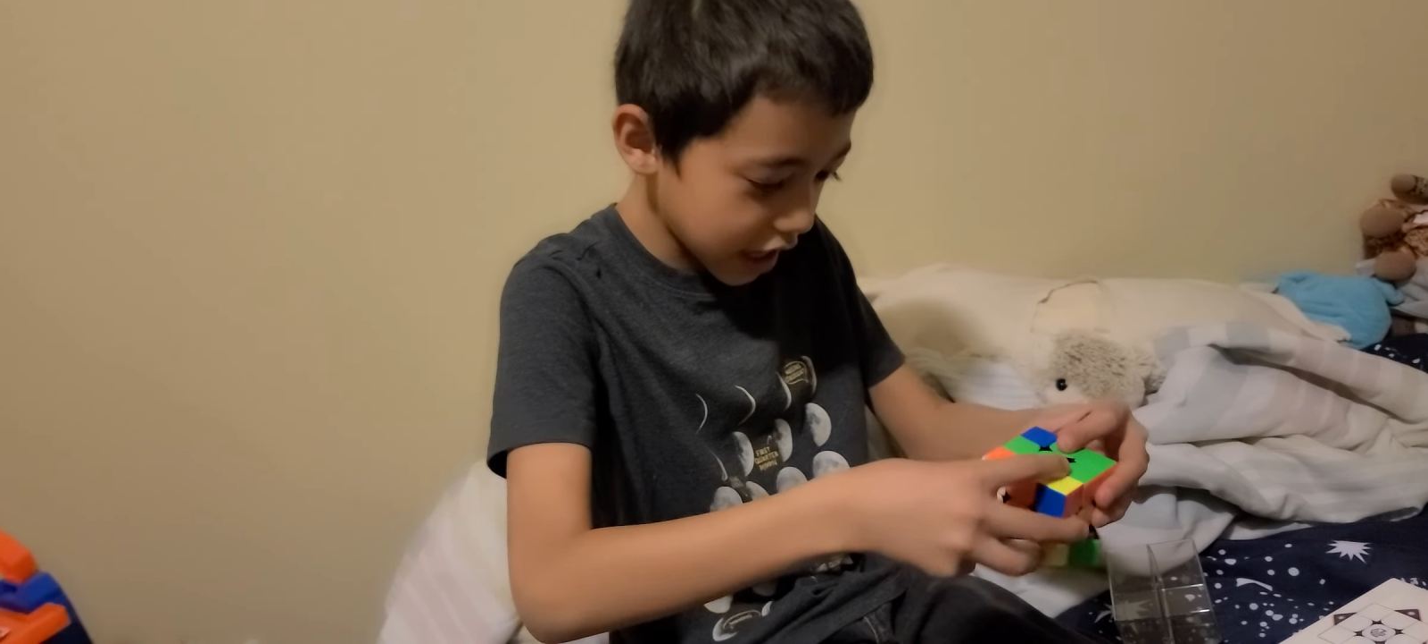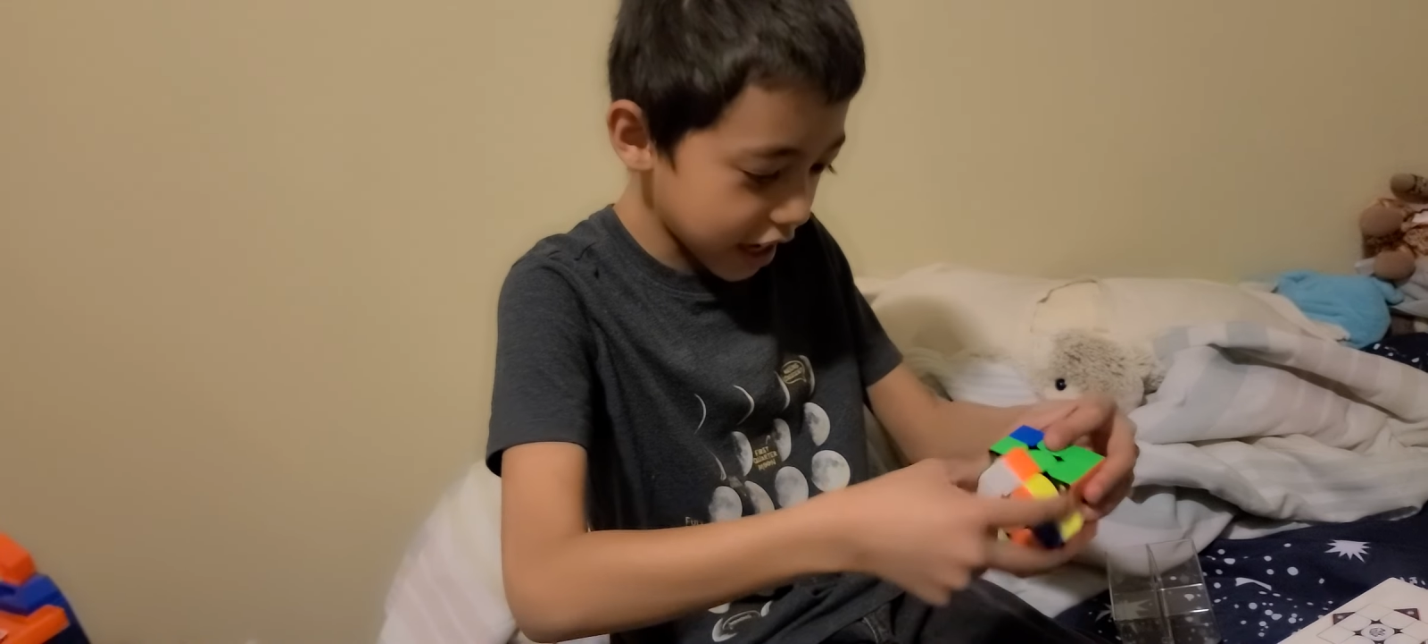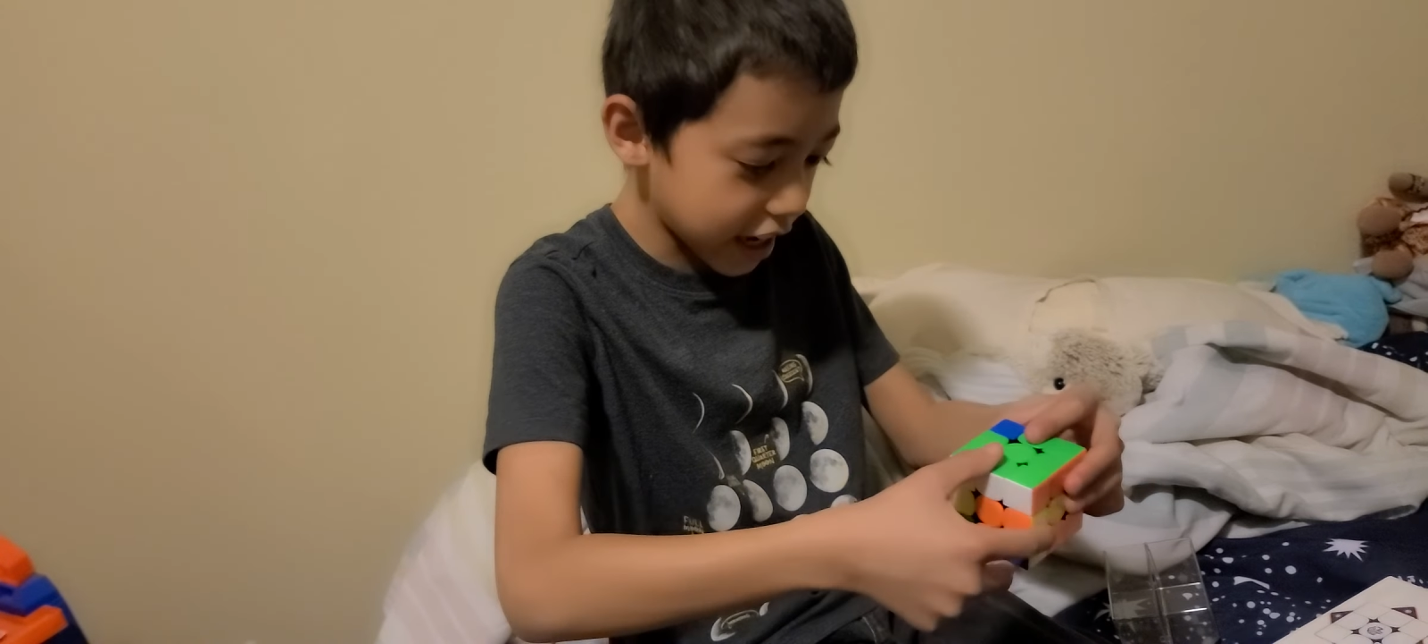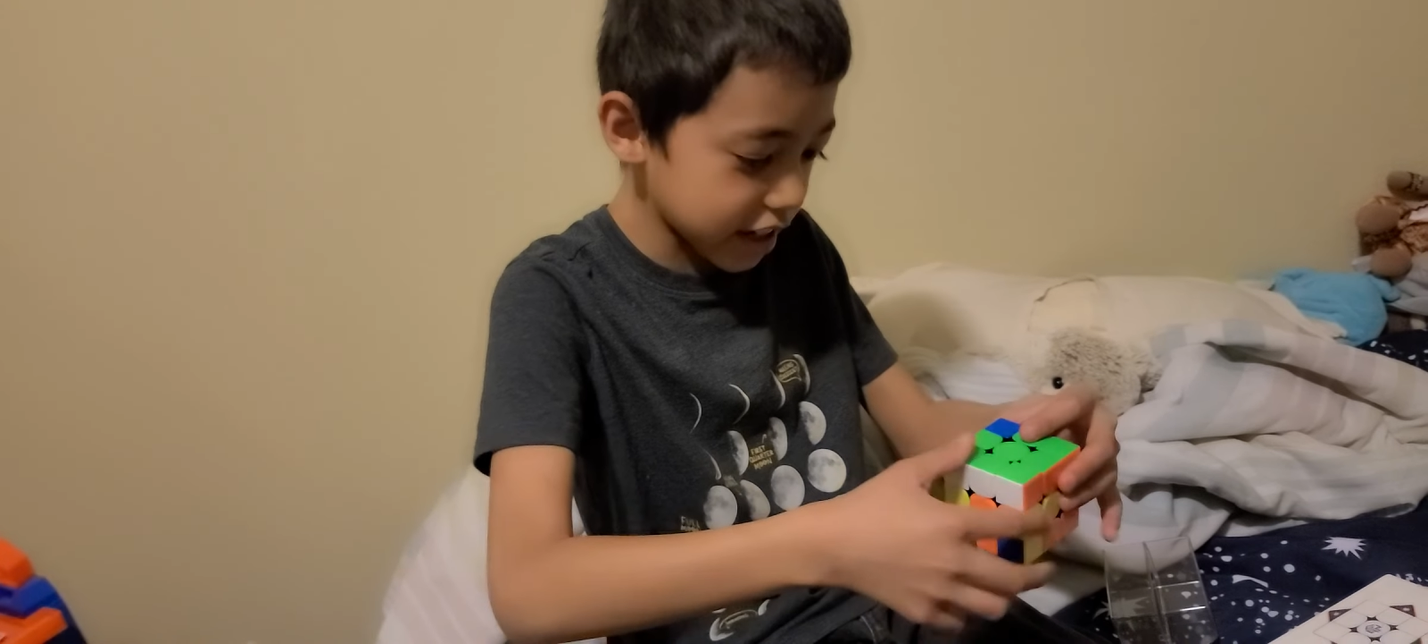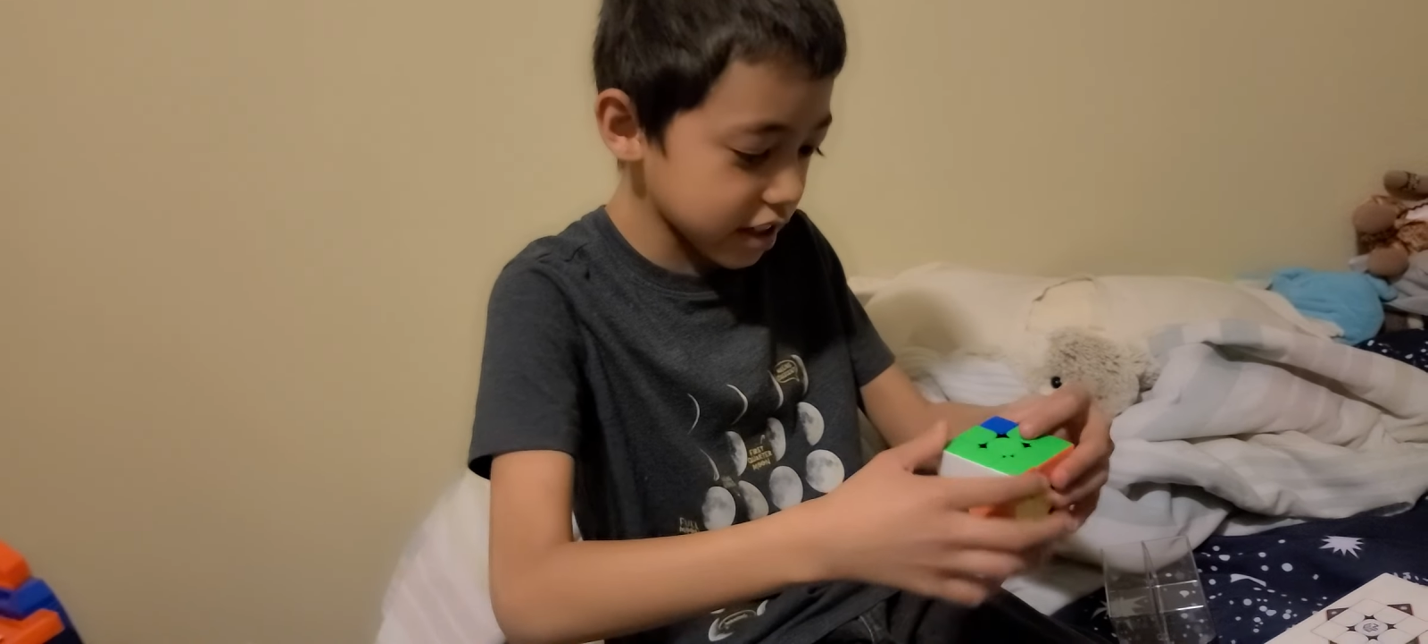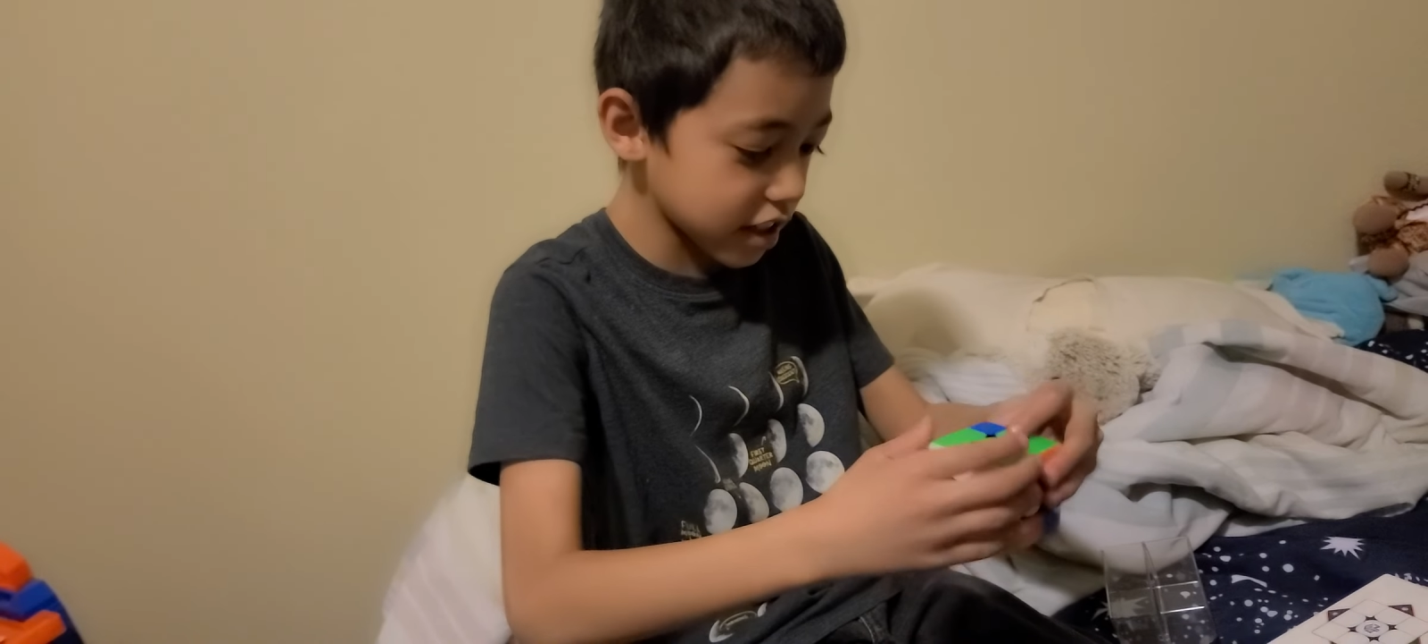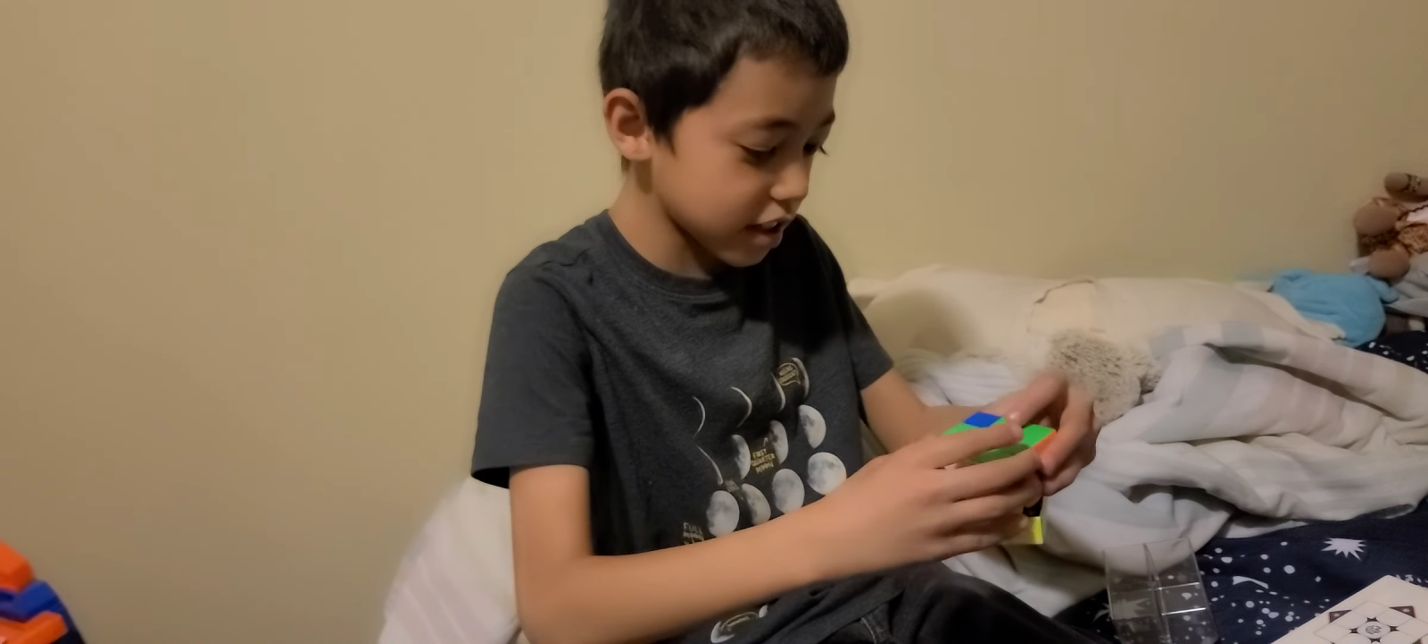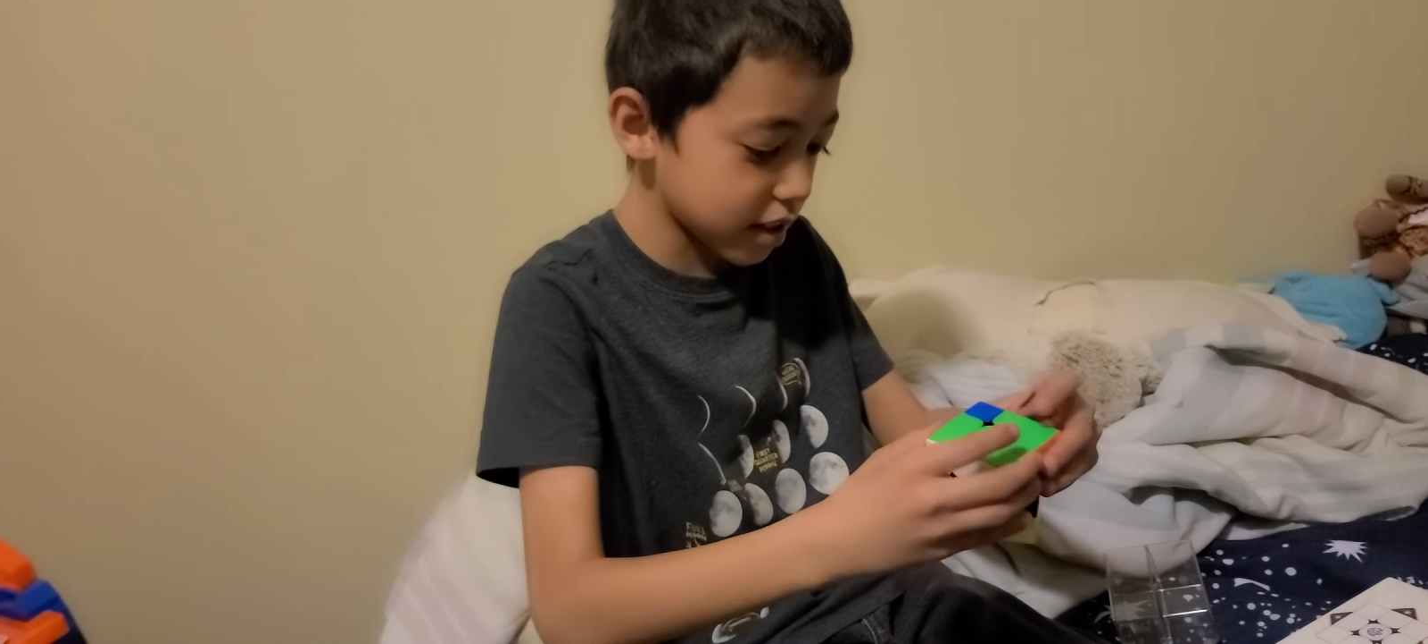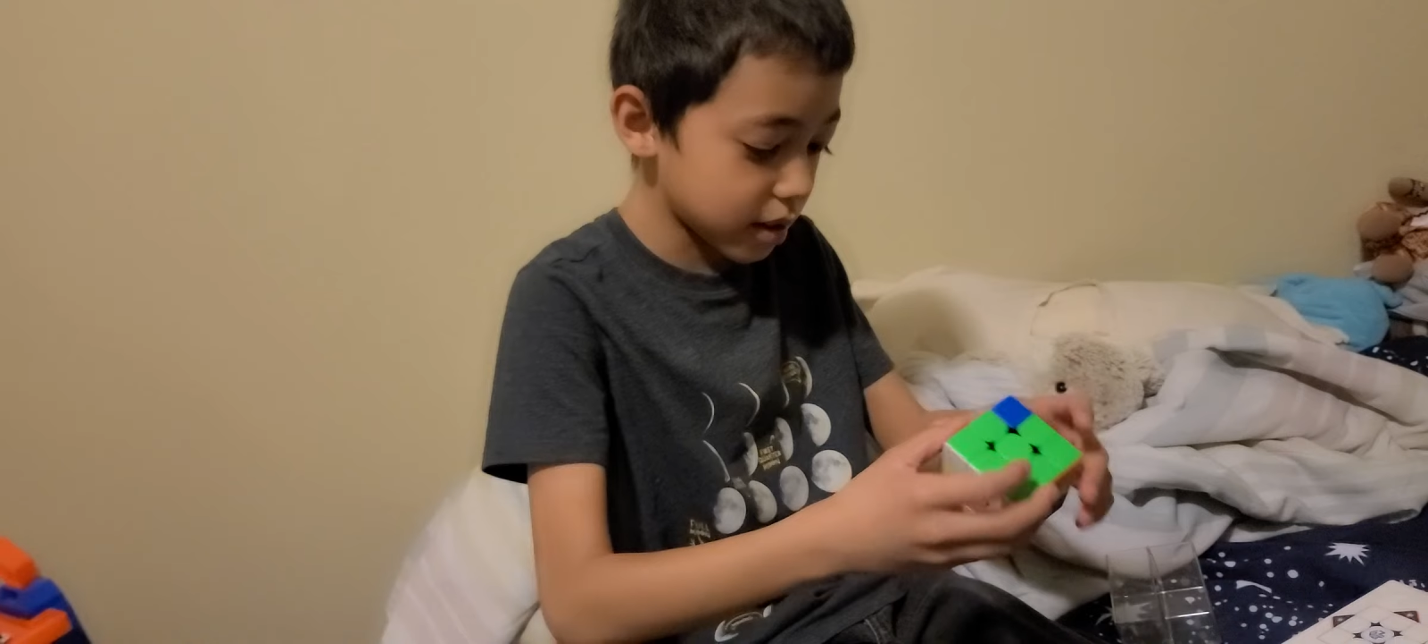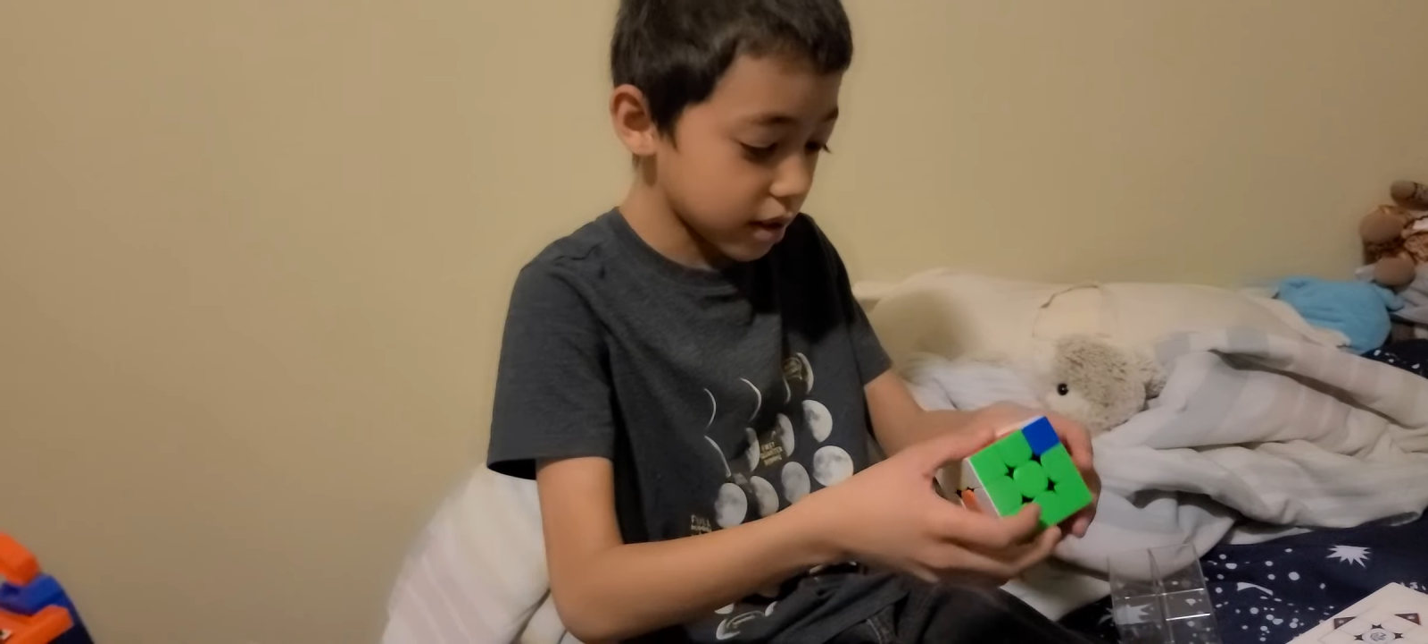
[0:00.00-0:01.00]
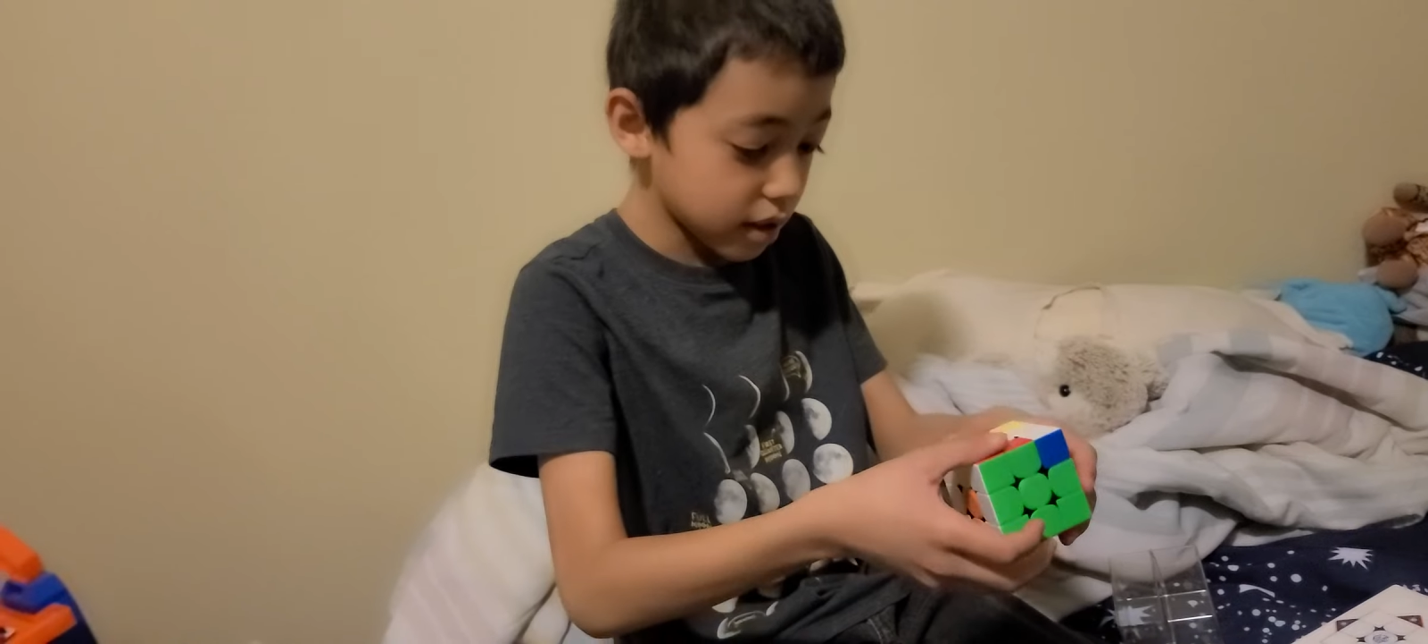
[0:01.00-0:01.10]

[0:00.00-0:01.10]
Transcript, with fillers: That I ended